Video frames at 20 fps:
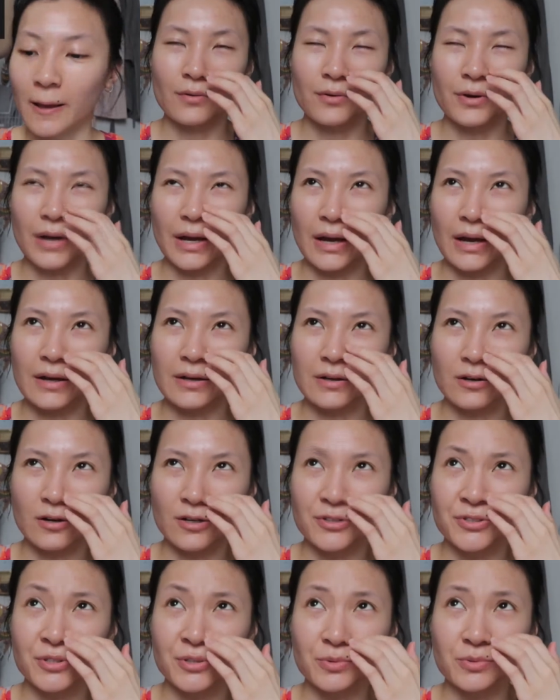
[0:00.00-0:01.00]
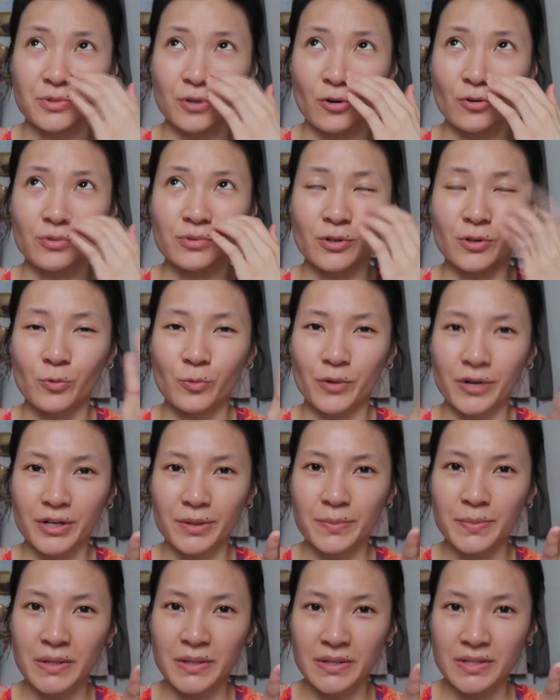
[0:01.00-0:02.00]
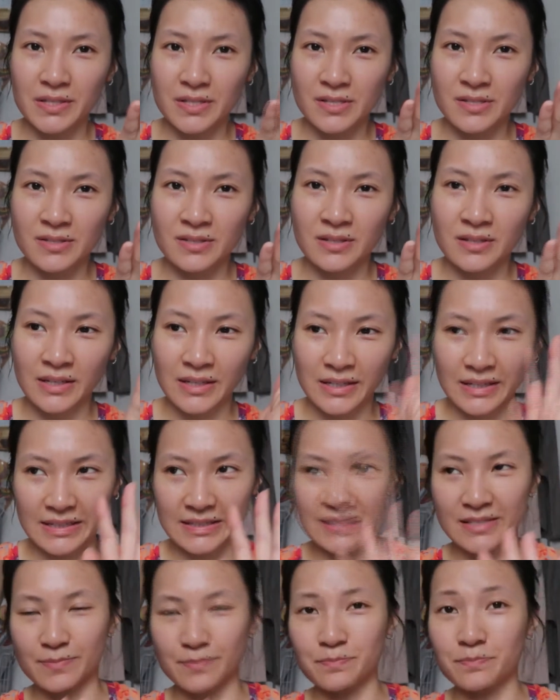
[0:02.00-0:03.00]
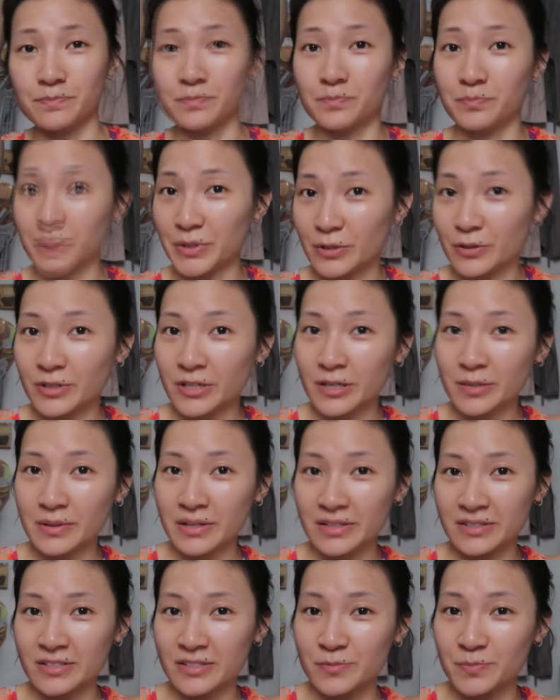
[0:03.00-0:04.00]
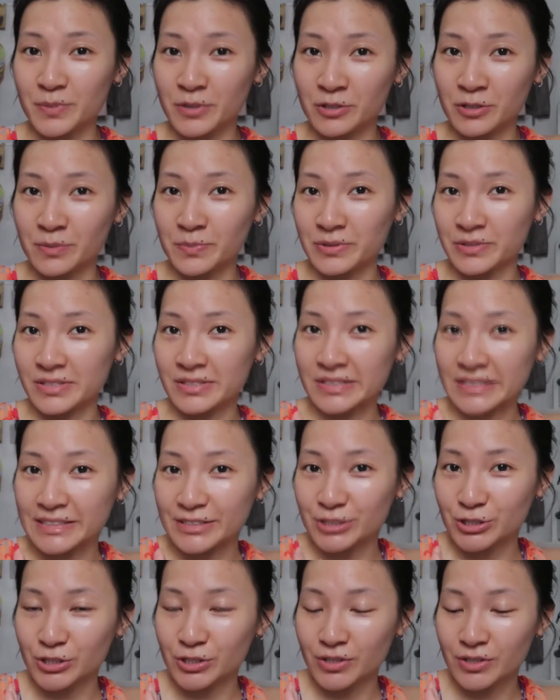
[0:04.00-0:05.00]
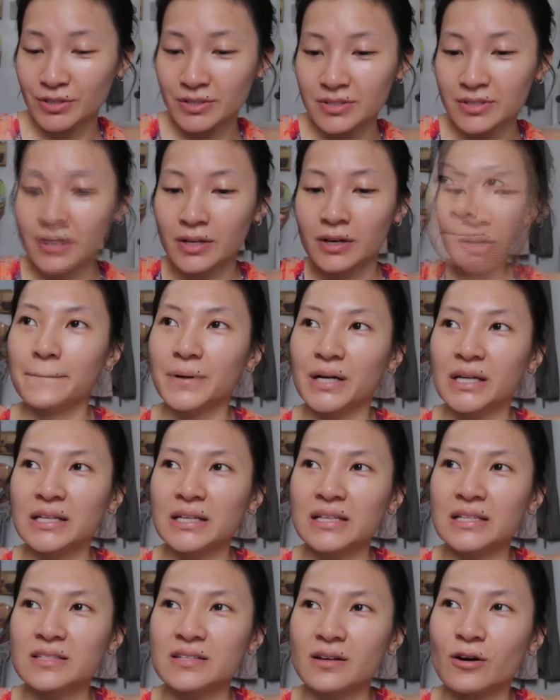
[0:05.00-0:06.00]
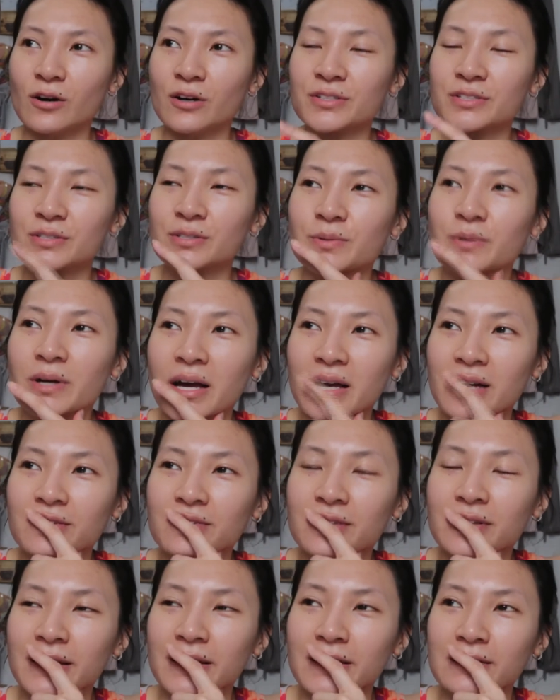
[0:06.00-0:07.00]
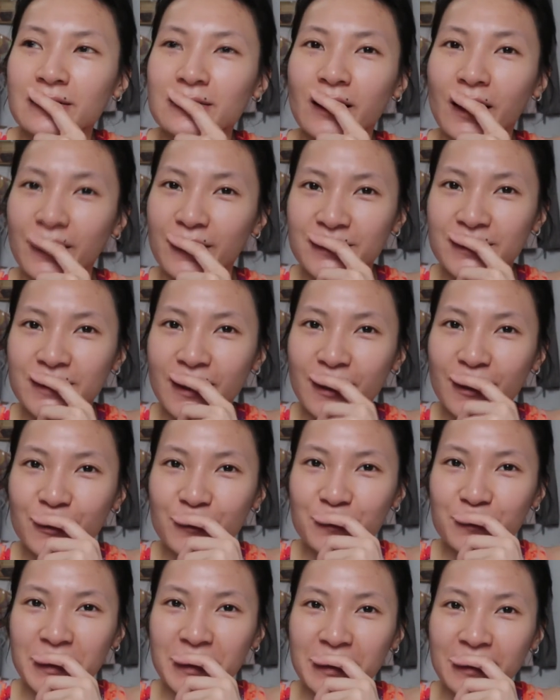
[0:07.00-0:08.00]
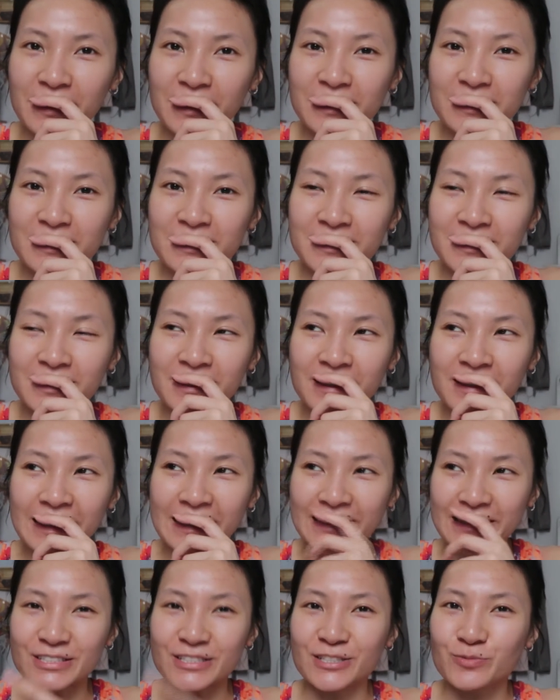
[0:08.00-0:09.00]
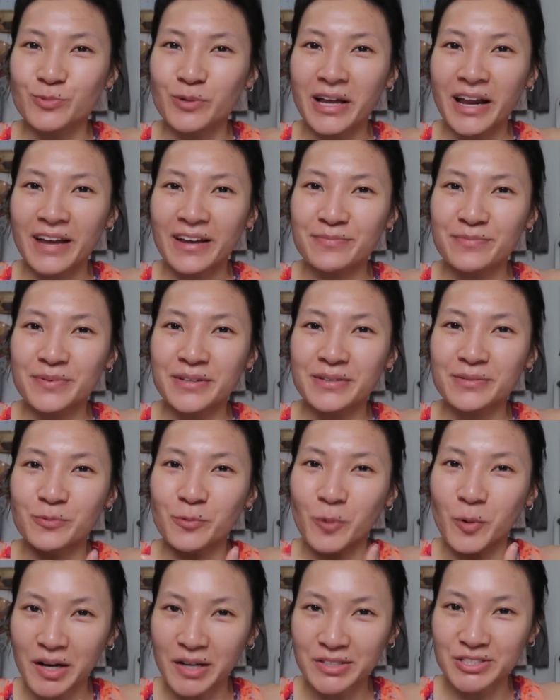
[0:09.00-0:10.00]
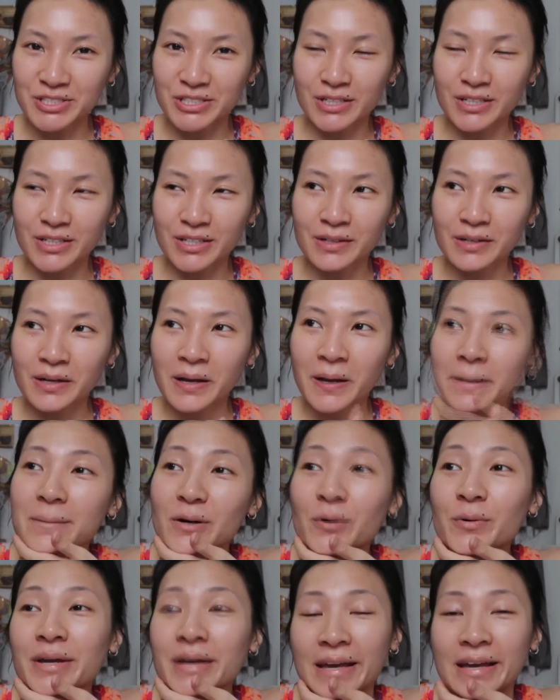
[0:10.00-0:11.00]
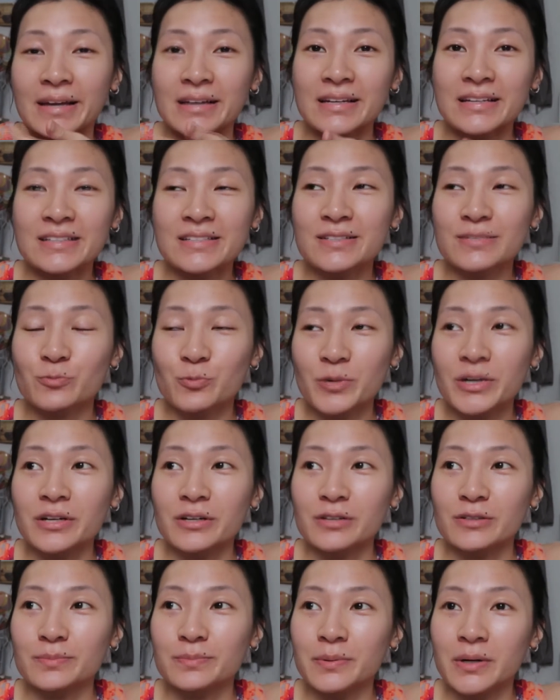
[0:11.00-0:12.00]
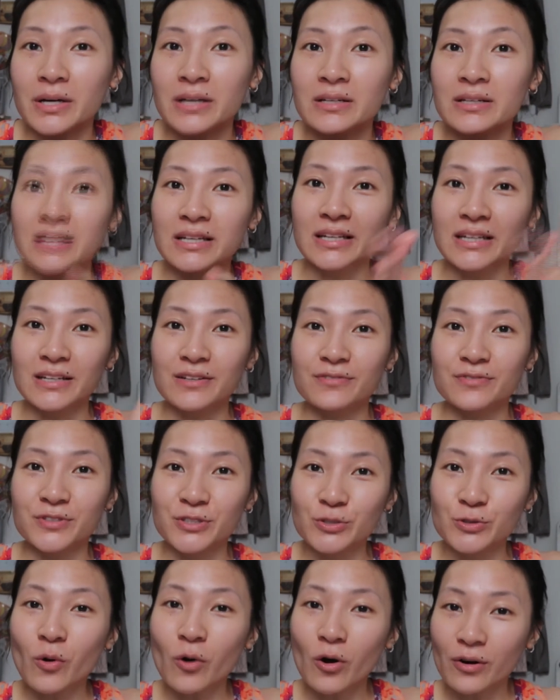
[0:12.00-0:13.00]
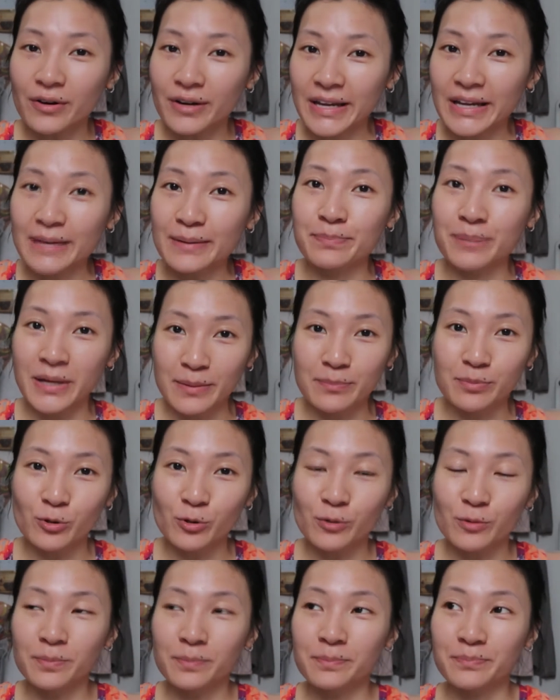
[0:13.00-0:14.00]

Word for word: Okay, I also don't know where to put this. It's beauty because it's beauty procedures, but it's also kind of like lifestyle because it's just what I've been watching. Okay, it's weird, but if you are a pimple